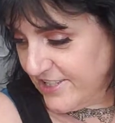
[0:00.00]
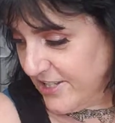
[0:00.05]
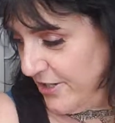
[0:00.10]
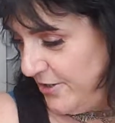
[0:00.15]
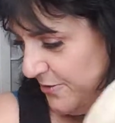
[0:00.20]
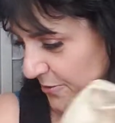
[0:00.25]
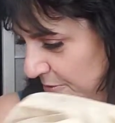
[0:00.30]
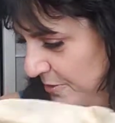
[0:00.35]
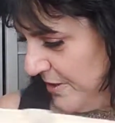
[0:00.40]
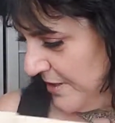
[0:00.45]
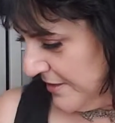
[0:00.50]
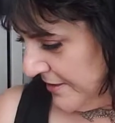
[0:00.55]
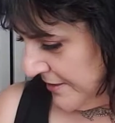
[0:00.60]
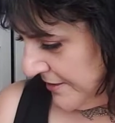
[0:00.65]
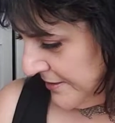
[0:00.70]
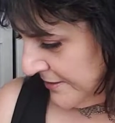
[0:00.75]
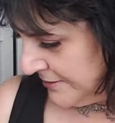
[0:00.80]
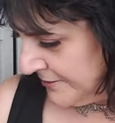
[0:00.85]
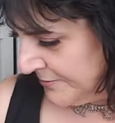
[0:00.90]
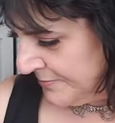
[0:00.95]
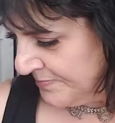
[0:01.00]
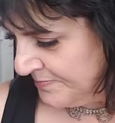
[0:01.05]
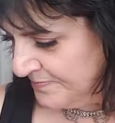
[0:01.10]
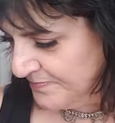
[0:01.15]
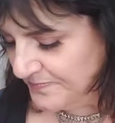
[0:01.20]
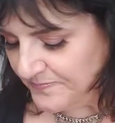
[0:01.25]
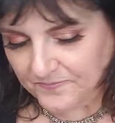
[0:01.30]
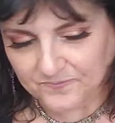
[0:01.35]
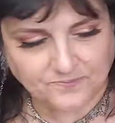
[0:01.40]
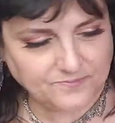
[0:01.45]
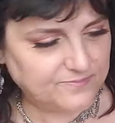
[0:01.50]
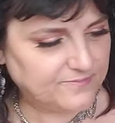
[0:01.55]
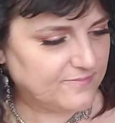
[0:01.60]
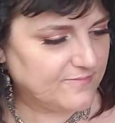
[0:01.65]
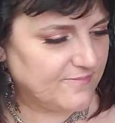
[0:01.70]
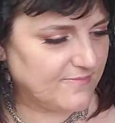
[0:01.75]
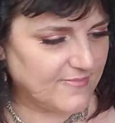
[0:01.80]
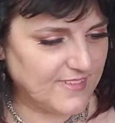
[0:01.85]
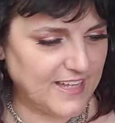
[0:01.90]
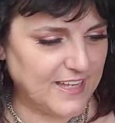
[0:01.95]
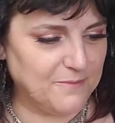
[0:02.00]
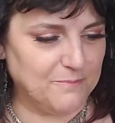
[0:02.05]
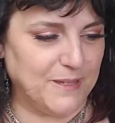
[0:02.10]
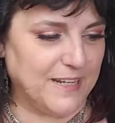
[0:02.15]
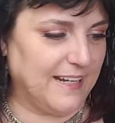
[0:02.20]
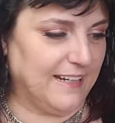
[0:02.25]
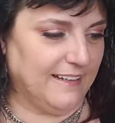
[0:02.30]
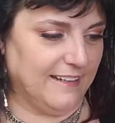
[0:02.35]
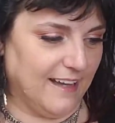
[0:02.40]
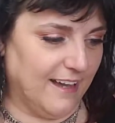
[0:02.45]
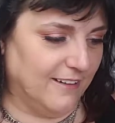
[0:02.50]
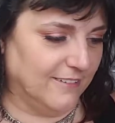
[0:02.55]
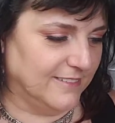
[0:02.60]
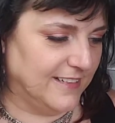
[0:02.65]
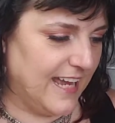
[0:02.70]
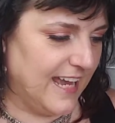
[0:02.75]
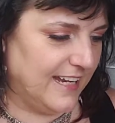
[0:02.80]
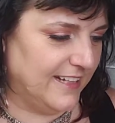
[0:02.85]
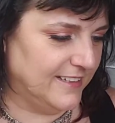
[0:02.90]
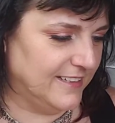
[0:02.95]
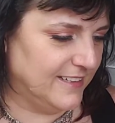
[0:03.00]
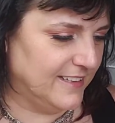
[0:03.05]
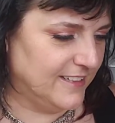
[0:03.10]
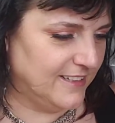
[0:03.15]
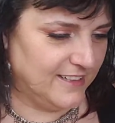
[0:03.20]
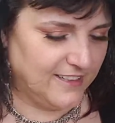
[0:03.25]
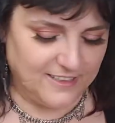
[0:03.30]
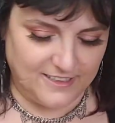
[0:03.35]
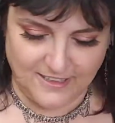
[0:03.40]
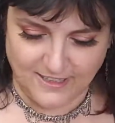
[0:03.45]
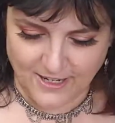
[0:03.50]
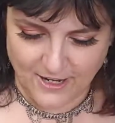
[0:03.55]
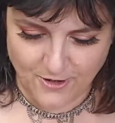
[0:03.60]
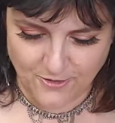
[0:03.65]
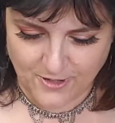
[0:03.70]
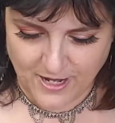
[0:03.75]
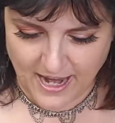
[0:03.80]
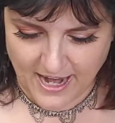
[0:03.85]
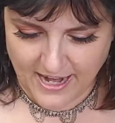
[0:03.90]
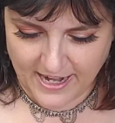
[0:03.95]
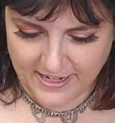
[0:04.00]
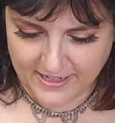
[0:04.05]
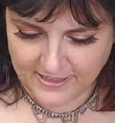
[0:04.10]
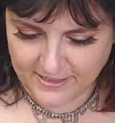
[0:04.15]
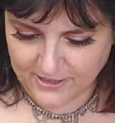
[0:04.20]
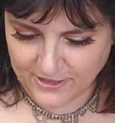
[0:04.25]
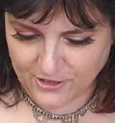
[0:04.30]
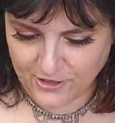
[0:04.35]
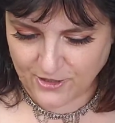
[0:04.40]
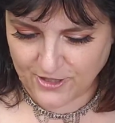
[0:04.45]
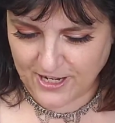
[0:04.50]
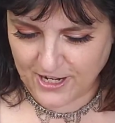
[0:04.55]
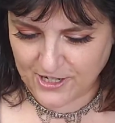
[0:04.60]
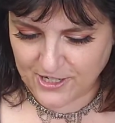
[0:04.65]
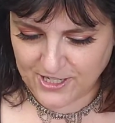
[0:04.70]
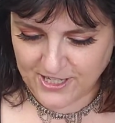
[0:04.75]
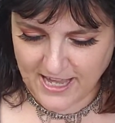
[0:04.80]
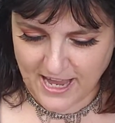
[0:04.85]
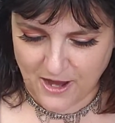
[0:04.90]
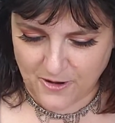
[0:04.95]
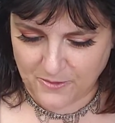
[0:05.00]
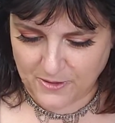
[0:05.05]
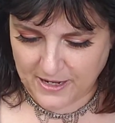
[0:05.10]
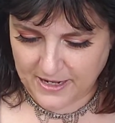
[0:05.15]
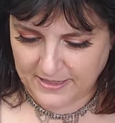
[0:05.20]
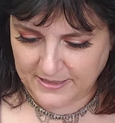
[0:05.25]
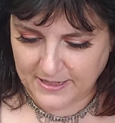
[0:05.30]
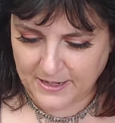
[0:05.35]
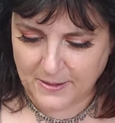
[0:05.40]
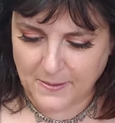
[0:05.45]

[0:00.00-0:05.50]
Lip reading: to. It's been a long day. Okay, so there's that one.